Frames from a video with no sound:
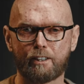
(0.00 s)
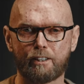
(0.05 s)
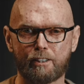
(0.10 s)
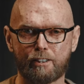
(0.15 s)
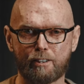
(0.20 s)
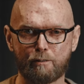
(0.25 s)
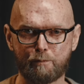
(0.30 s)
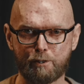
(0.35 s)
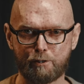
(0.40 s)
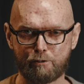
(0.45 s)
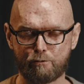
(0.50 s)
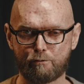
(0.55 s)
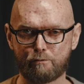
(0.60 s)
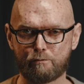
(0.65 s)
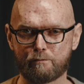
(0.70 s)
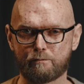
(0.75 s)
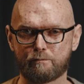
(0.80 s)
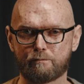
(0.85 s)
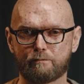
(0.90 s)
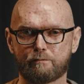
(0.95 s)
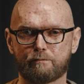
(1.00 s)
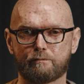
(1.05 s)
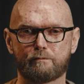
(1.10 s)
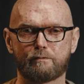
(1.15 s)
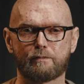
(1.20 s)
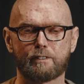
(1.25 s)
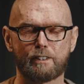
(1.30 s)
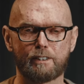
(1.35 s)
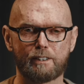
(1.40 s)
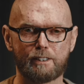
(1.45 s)
Number 2,
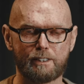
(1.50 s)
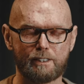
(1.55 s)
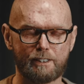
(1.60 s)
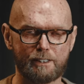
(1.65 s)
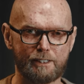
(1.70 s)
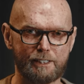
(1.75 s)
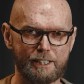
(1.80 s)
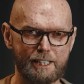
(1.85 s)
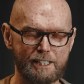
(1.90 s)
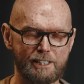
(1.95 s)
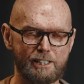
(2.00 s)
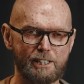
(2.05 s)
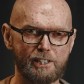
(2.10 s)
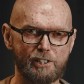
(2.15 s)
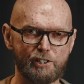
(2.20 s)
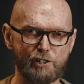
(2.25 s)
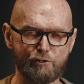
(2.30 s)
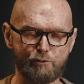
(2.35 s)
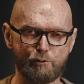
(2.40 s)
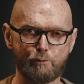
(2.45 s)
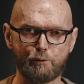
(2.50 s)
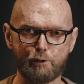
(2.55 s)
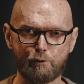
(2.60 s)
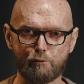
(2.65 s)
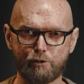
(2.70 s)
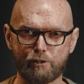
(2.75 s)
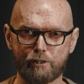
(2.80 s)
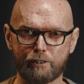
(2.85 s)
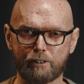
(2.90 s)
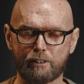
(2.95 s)
DC
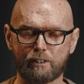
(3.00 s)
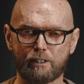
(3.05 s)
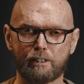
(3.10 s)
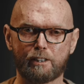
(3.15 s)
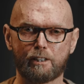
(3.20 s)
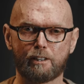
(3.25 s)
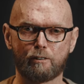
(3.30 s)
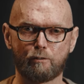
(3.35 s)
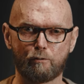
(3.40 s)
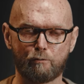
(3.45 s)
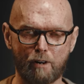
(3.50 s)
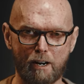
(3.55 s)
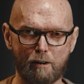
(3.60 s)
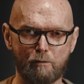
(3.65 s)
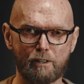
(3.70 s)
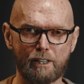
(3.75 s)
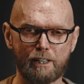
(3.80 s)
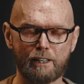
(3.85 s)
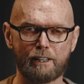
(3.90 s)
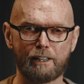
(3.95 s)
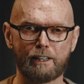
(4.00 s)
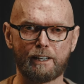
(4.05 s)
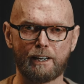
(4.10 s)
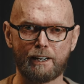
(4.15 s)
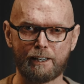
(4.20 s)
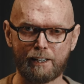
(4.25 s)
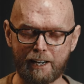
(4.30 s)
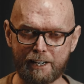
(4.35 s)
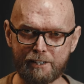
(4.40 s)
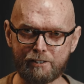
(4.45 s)
distribution, grounding
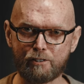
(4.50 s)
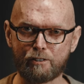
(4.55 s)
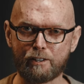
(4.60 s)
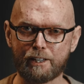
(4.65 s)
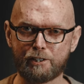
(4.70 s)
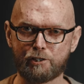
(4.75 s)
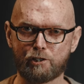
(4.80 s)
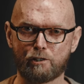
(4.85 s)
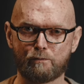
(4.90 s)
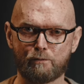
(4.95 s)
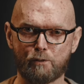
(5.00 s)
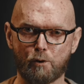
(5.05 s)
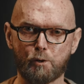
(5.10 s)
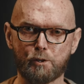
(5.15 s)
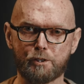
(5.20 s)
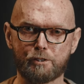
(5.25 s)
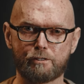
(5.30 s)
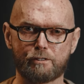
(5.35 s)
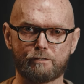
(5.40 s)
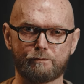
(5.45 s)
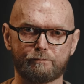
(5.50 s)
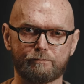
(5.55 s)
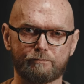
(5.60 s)
and isolation faults.